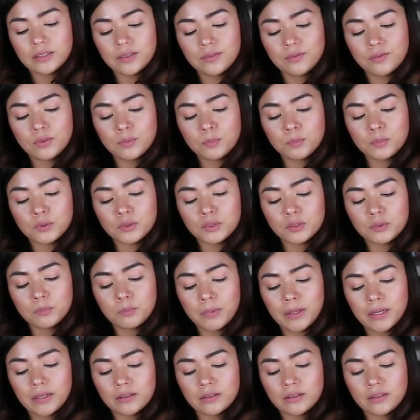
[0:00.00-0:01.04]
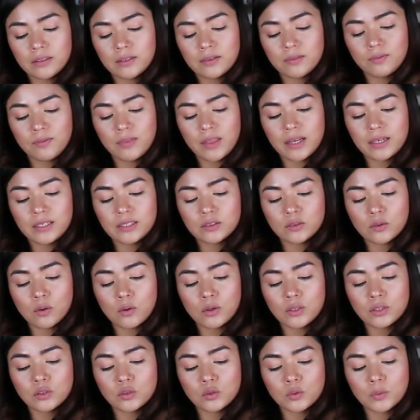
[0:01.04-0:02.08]
different perspective that is
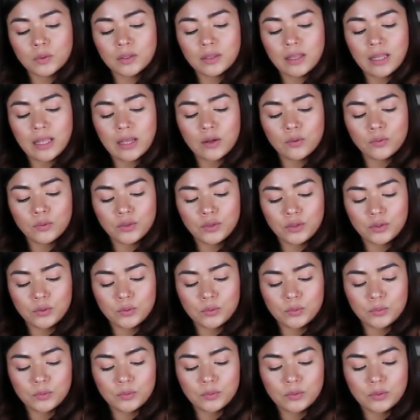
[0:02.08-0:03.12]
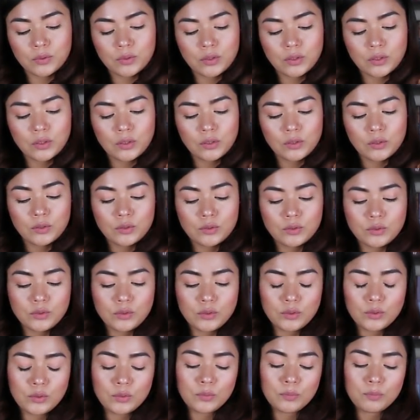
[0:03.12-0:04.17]
going to allow you
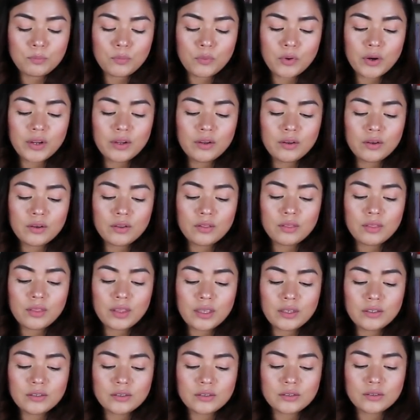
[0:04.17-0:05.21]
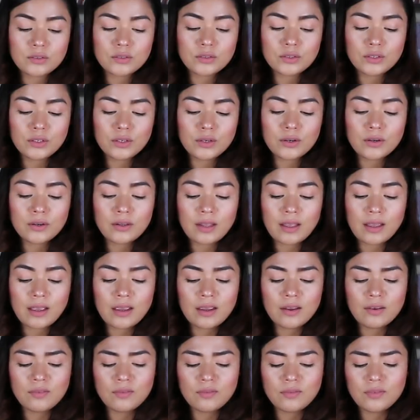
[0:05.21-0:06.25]
to bring good things into your
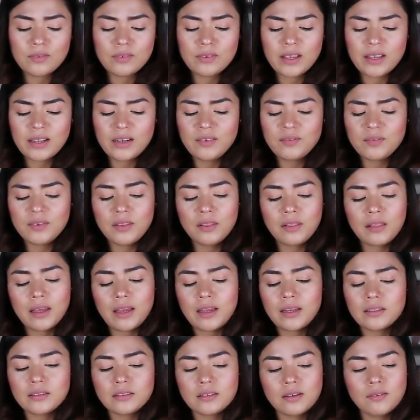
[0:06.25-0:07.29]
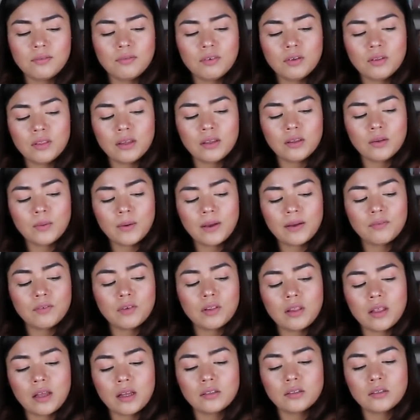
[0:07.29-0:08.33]
life. Not even that. I feel that you have a
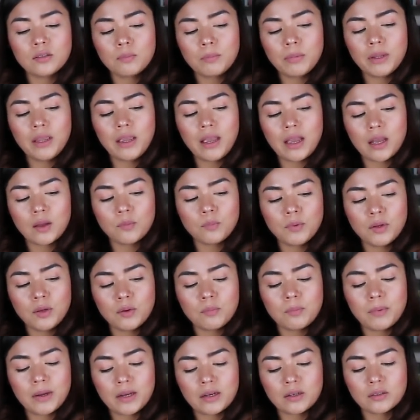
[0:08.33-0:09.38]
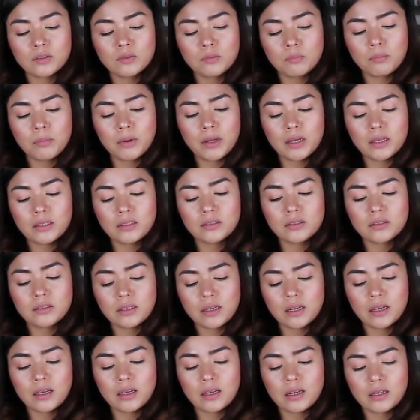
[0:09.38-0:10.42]
lot to be happy about, but
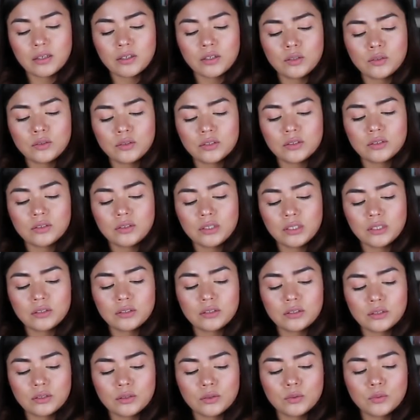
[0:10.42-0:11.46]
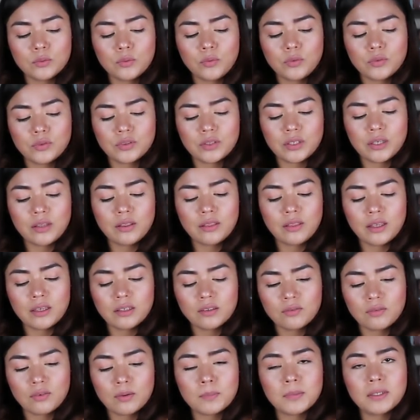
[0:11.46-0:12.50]
uh, you just need to see
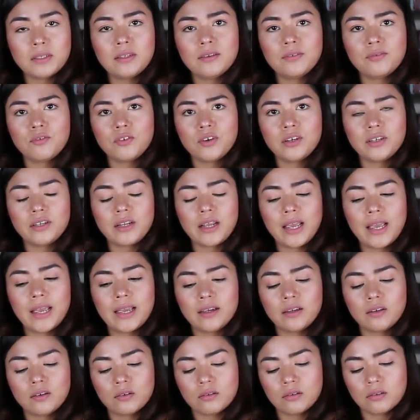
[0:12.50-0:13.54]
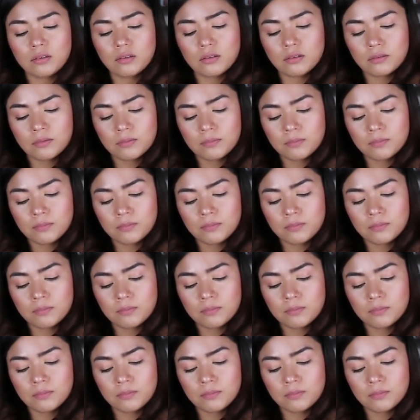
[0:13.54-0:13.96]
things from a different angle.